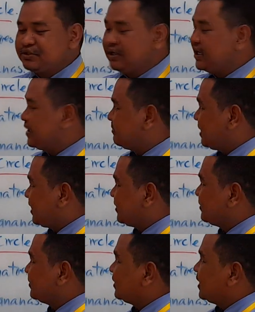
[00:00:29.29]
you learn
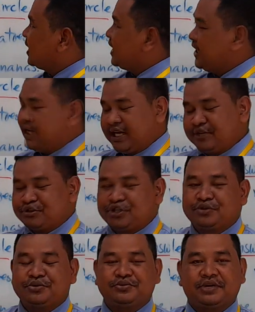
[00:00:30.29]
about Hangout
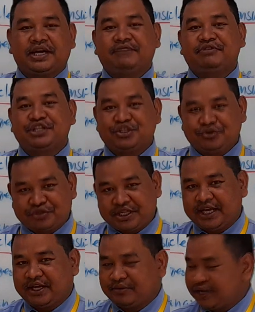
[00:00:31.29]
2 every
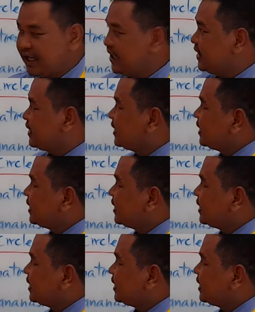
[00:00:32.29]
Tuesday, right?